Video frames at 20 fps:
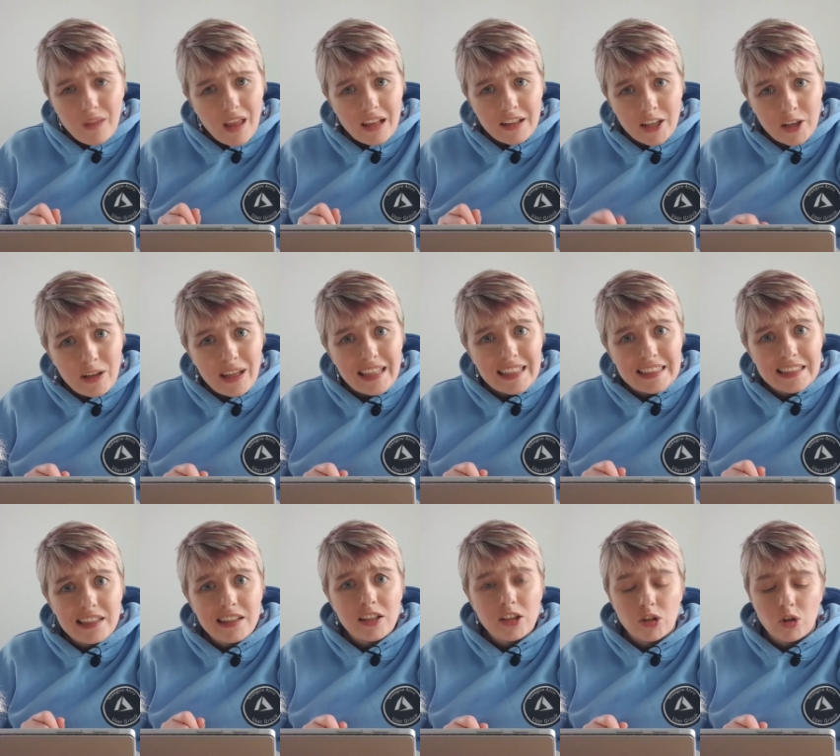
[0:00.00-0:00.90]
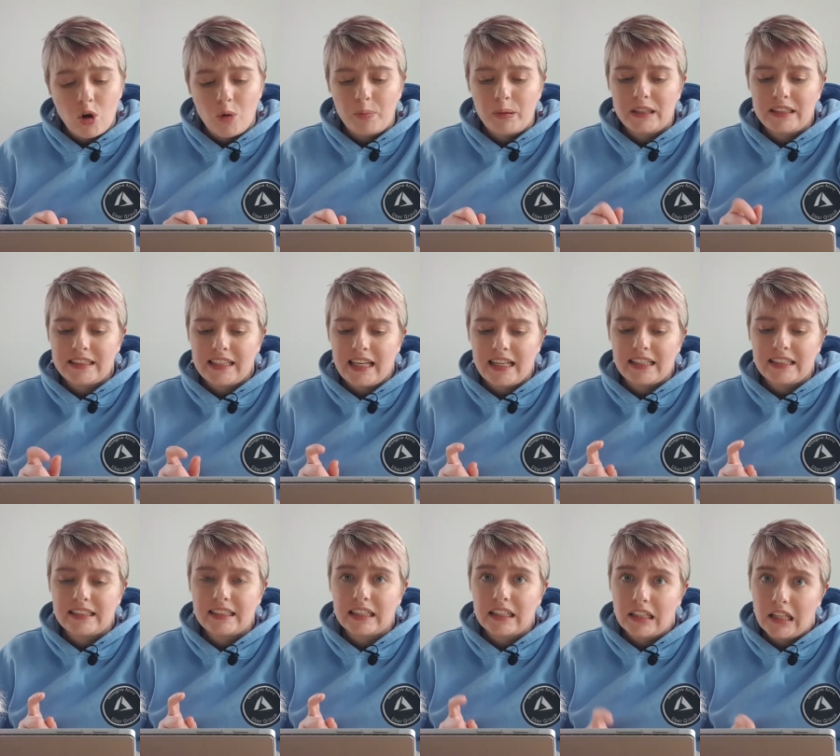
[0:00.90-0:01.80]
Now, next to the Necropolis
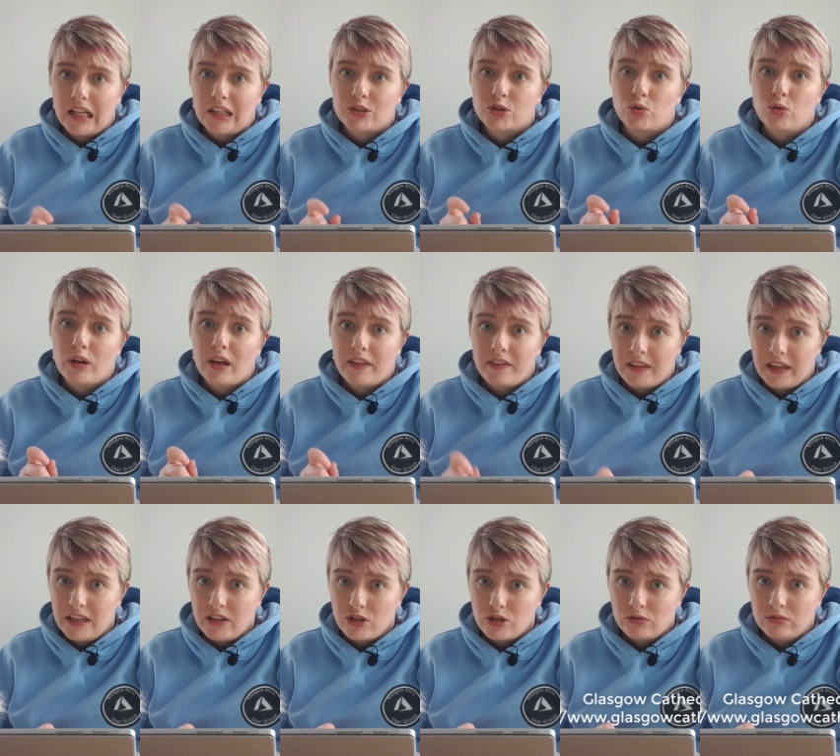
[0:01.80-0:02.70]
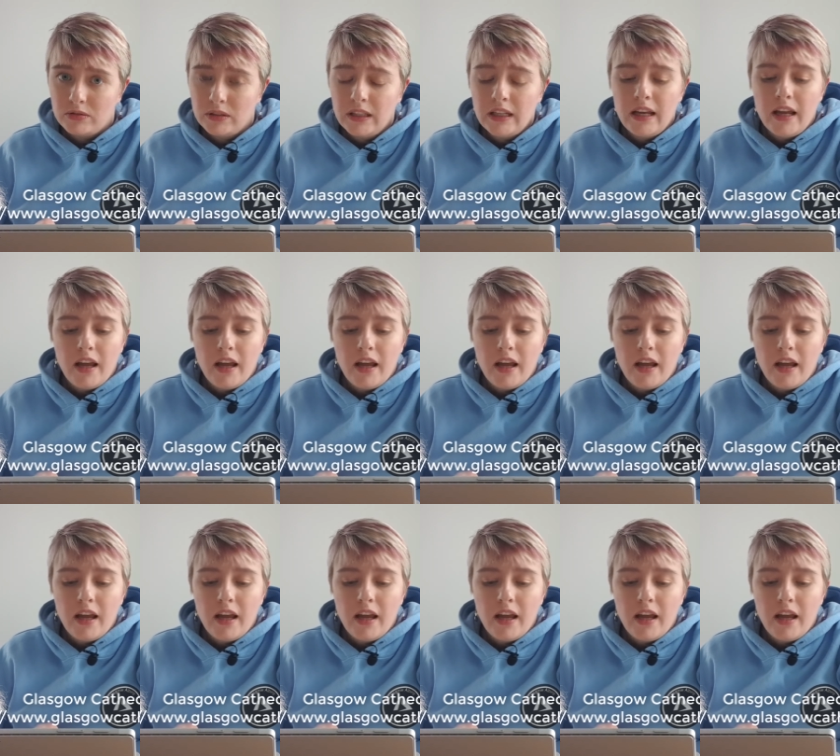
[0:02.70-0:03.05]
is Glasgow Cathedral.